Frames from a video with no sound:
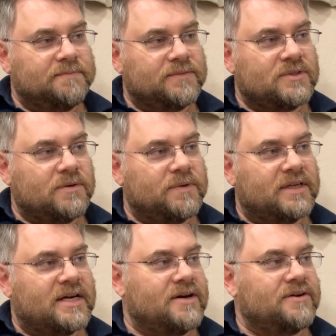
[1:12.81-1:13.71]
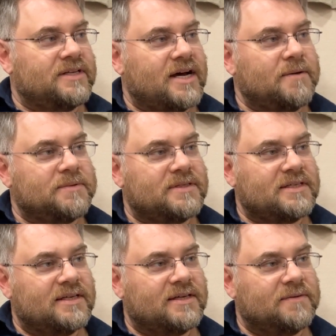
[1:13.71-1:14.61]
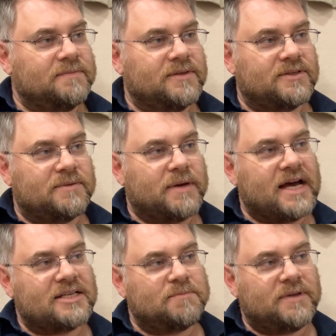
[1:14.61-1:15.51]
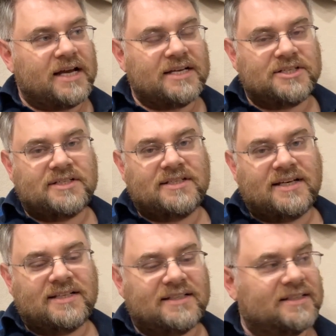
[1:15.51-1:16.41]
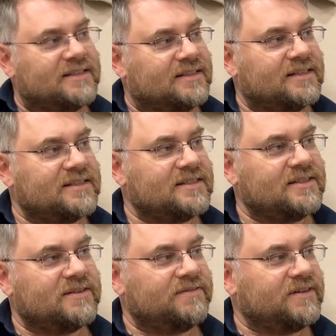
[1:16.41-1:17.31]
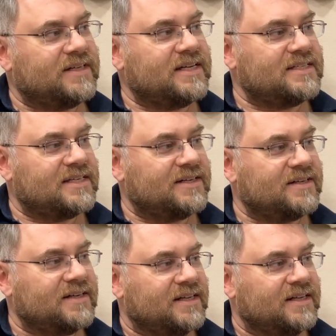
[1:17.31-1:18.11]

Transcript: So with the countertops, there's a backsplash that doesn't look very nice here.